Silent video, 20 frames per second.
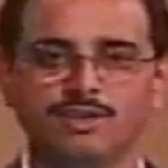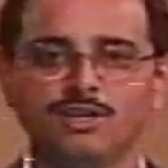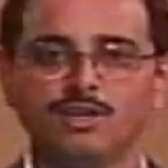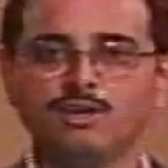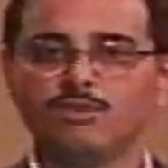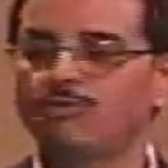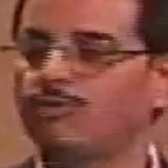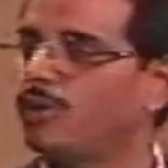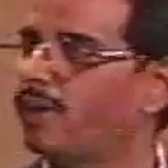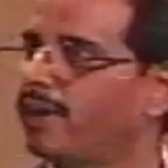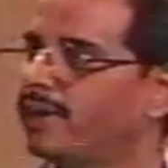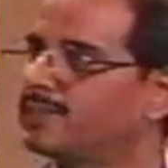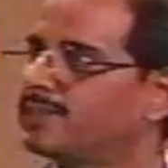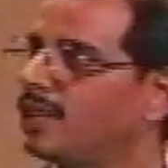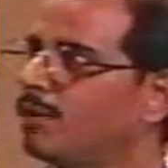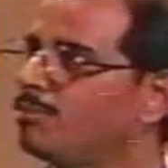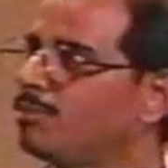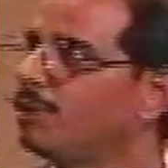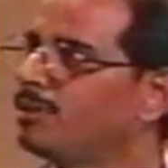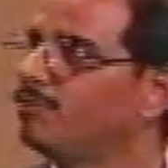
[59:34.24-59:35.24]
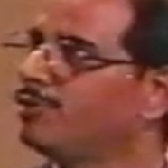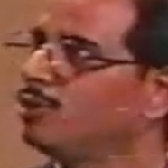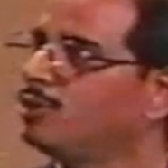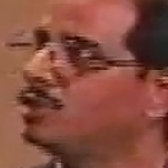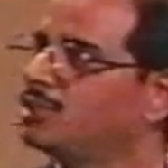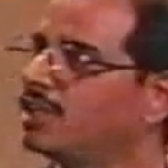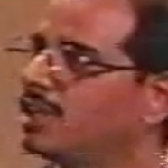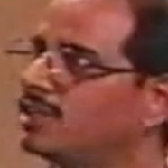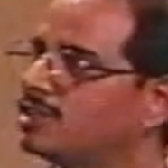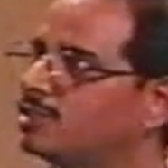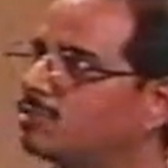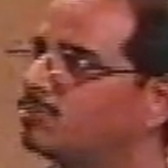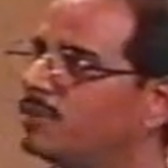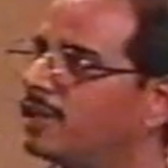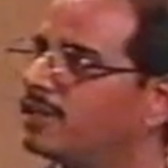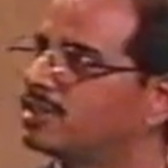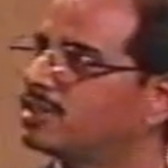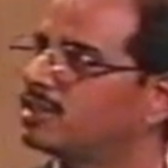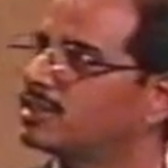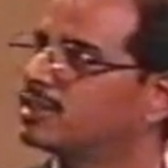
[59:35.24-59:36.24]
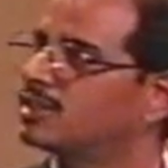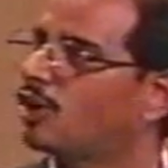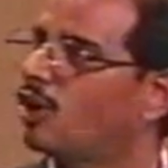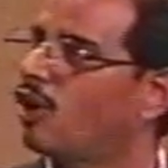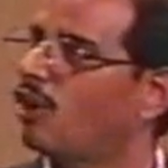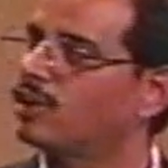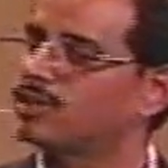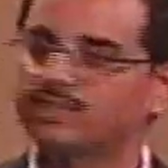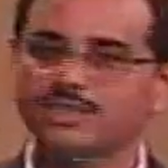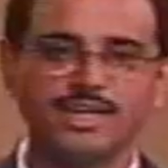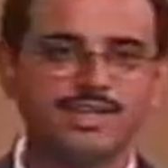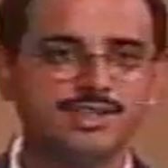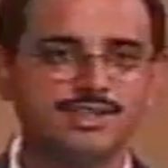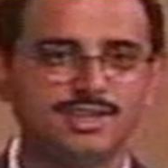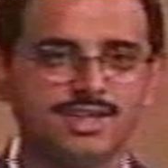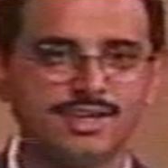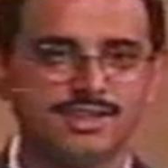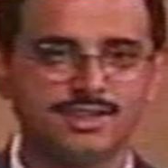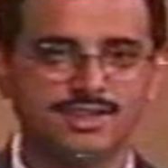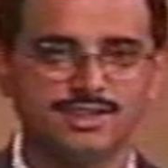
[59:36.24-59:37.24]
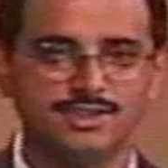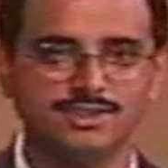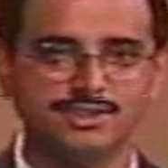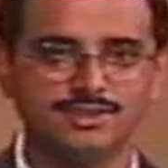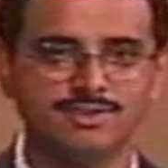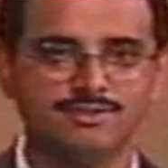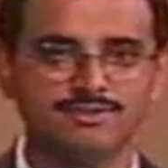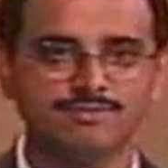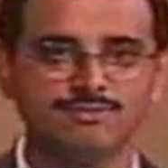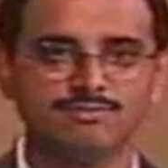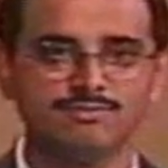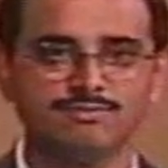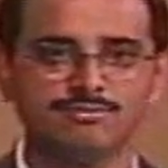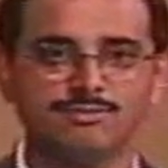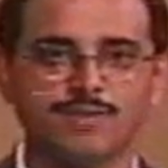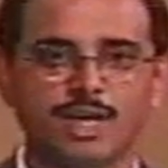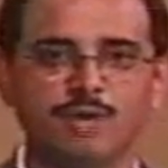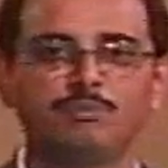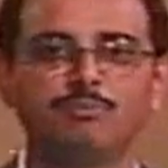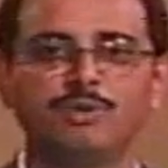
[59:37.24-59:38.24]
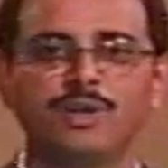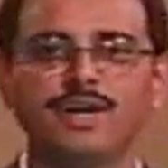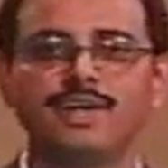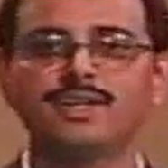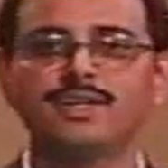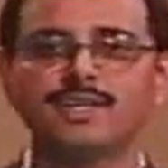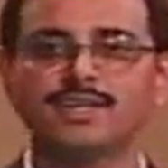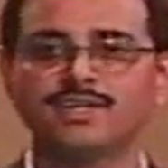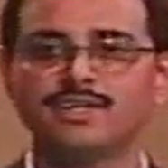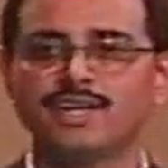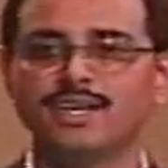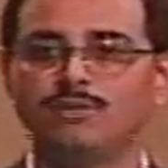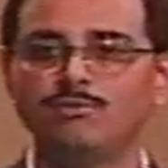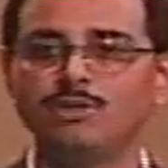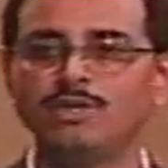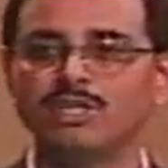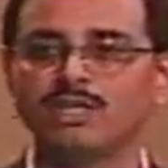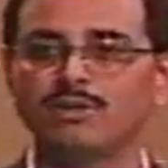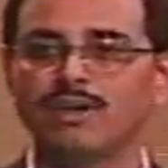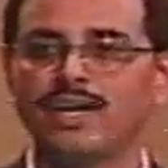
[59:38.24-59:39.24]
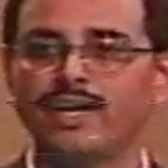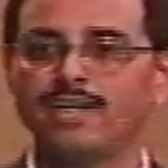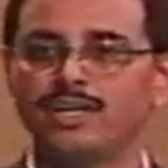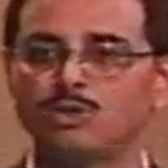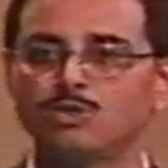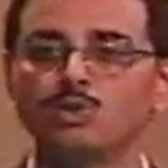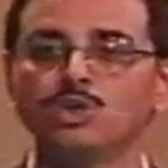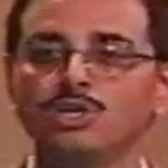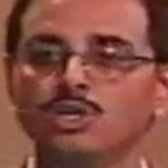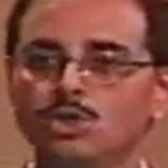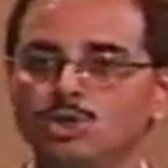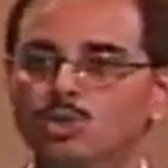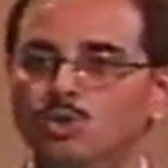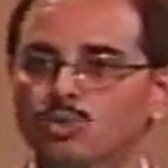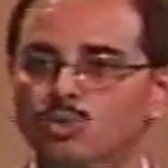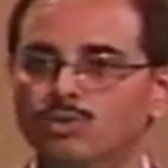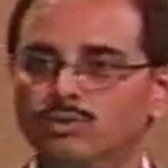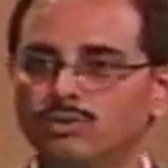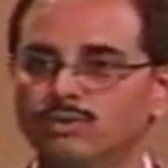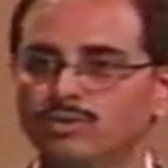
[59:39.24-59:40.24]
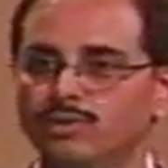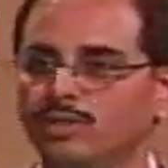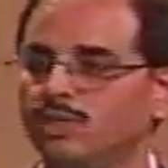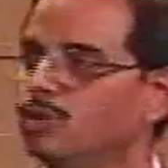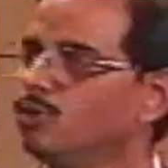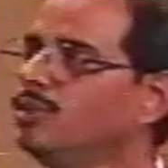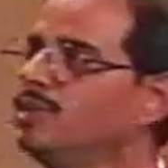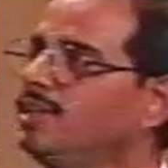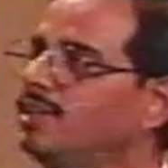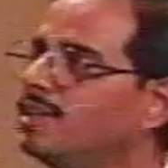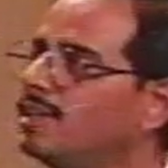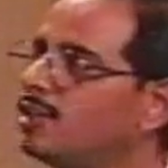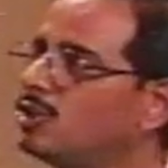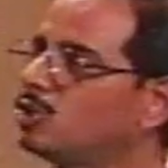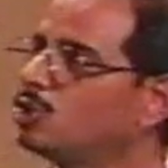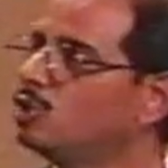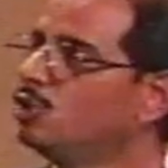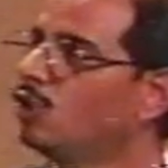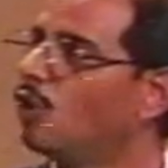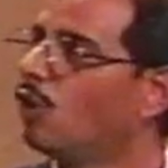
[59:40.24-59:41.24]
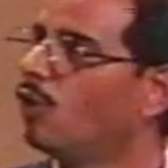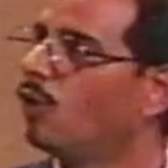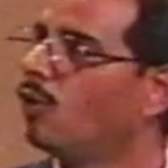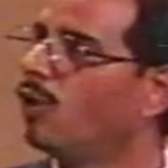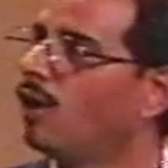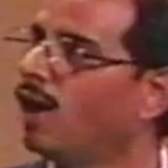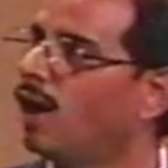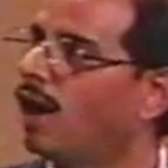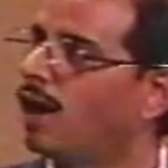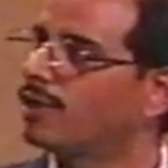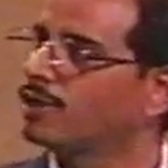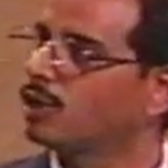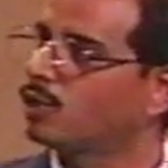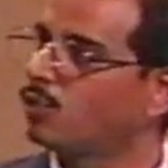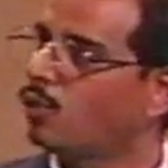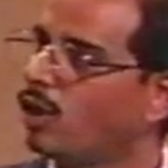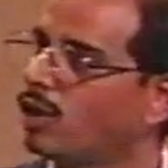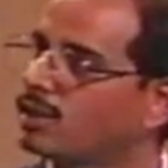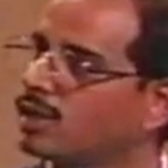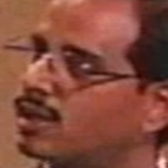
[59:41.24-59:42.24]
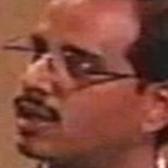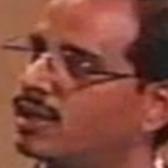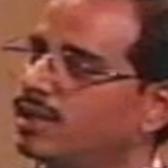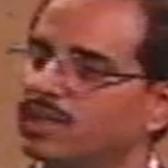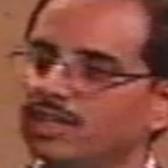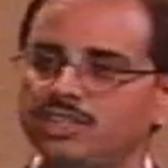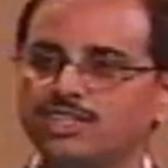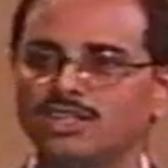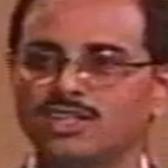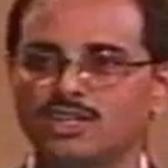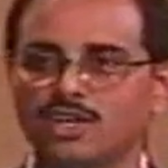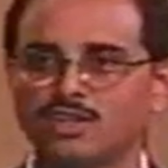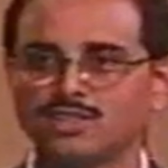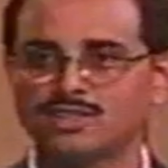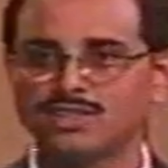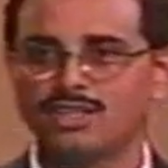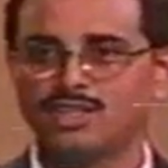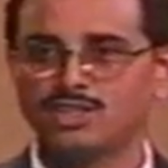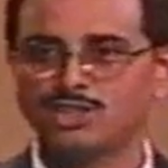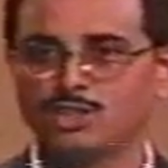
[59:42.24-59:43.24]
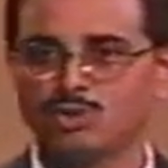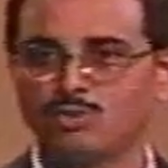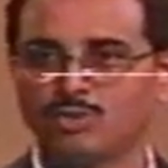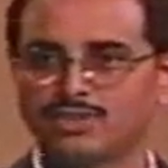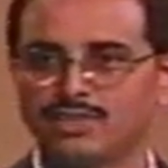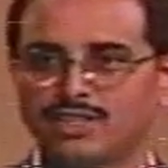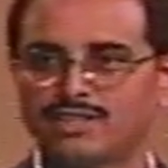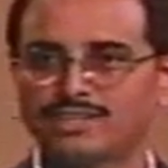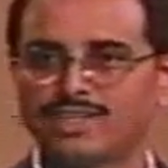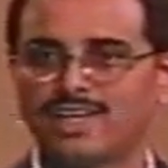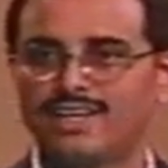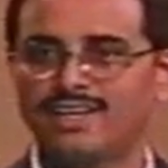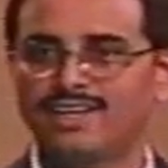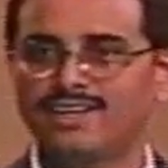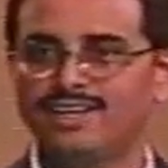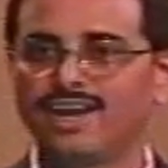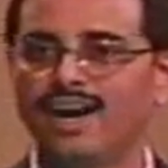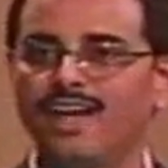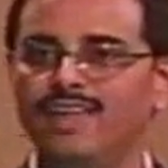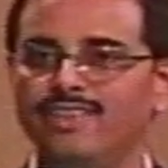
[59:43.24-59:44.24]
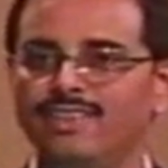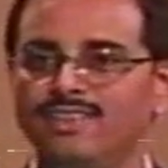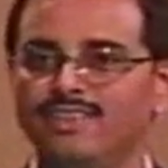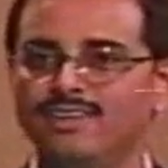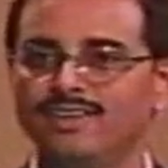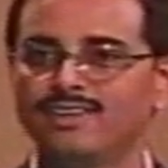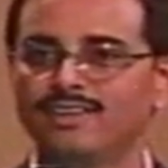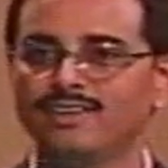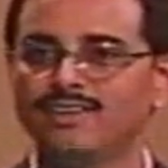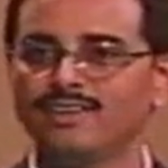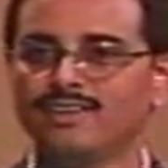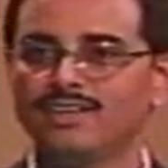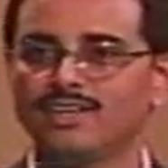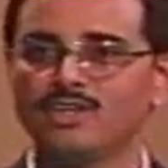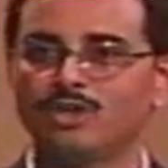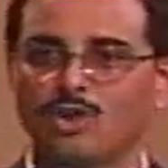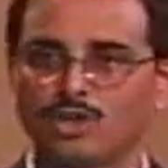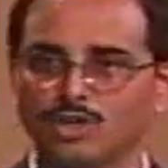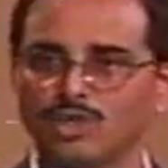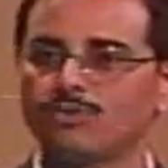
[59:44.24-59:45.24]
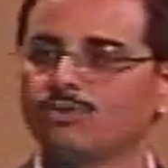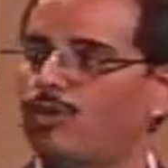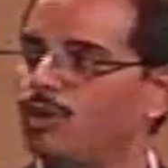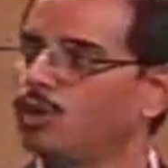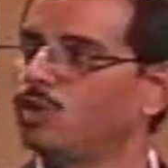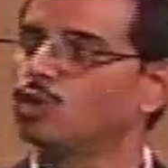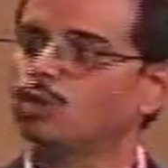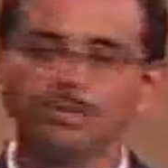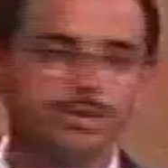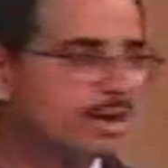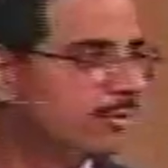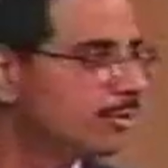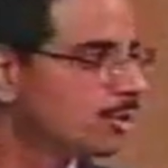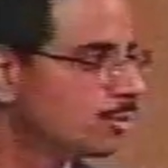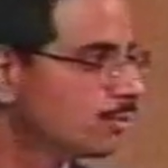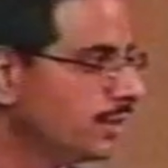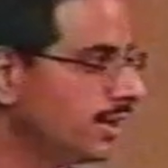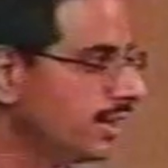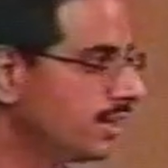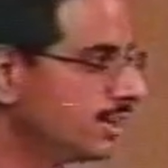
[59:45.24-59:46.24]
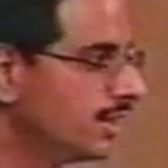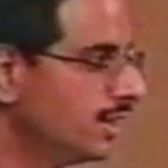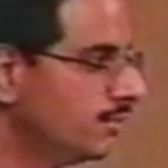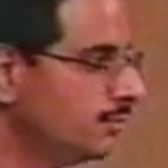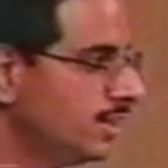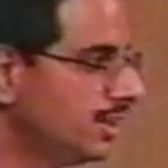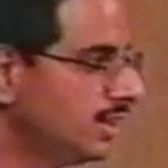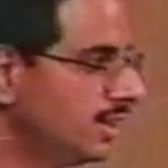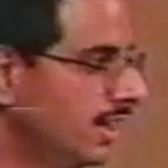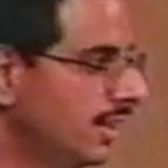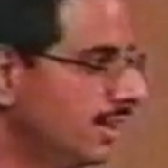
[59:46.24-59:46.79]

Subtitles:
For example, if you just measured the oxide thickness and predicted the NVTI, it wouldn't do. You needed to know under what condition the oxidation was exactly done in order for you to be able to predict the NVTI.